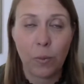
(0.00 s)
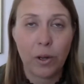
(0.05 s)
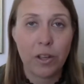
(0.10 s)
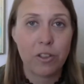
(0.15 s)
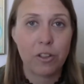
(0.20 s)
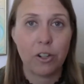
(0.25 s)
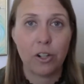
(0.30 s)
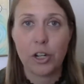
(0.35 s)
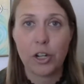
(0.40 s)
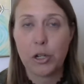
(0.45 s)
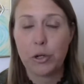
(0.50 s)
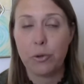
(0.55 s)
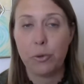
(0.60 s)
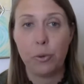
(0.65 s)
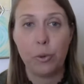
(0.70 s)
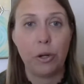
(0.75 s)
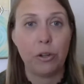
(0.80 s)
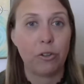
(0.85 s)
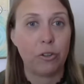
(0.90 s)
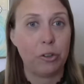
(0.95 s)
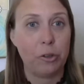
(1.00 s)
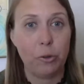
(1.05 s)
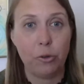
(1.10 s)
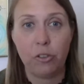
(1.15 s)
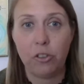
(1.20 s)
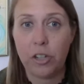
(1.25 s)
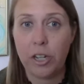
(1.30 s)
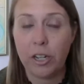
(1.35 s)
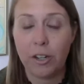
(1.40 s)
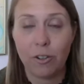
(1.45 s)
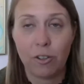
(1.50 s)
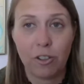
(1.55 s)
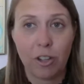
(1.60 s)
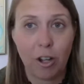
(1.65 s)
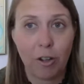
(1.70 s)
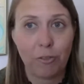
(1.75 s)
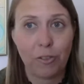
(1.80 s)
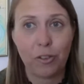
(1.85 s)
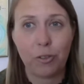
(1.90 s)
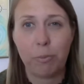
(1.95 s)
Whether you associate
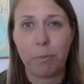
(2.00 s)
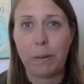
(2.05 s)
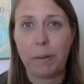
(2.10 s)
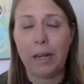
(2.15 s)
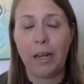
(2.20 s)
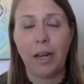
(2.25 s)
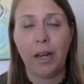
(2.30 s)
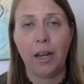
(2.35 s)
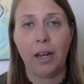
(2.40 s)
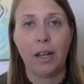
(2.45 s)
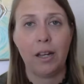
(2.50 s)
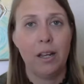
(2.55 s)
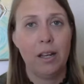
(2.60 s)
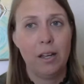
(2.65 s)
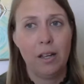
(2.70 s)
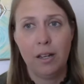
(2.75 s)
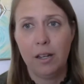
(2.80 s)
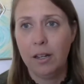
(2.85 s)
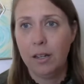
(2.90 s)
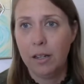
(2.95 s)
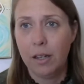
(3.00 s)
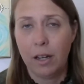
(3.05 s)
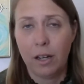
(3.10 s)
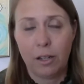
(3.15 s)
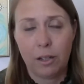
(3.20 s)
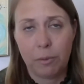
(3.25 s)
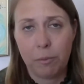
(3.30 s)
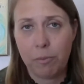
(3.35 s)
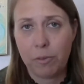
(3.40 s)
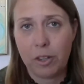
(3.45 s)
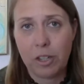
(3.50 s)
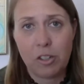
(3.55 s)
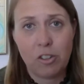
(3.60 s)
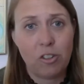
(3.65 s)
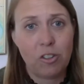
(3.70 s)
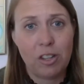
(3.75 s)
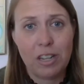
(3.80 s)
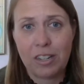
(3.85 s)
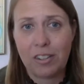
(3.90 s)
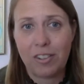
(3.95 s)
yourself as being,
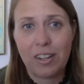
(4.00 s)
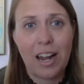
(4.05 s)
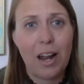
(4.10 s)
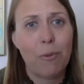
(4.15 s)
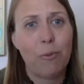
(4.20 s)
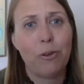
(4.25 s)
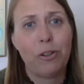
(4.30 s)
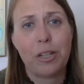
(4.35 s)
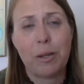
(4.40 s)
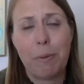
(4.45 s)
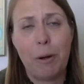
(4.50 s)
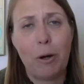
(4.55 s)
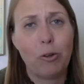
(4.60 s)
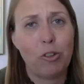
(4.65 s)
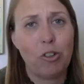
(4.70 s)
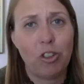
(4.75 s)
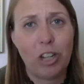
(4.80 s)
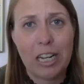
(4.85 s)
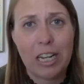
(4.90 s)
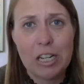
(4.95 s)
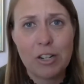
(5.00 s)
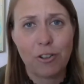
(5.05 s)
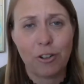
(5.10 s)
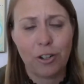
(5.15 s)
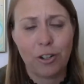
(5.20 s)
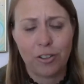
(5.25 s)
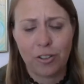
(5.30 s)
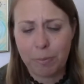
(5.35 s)
it's not really about gender.